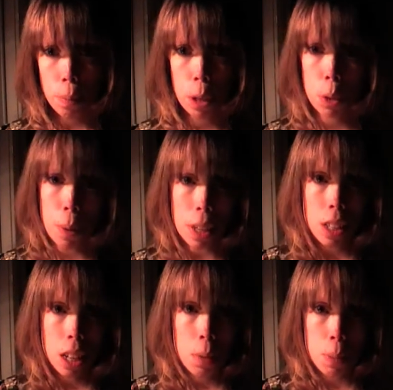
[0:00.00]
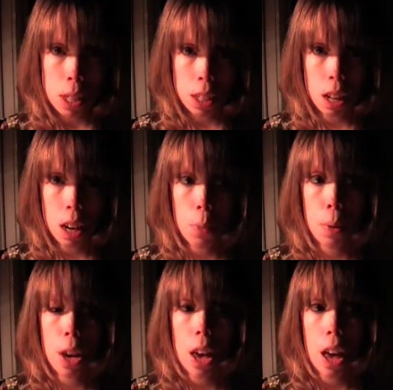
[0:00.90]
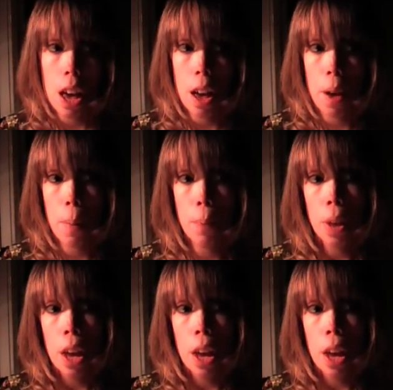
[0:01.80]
which basically means that I'll be um,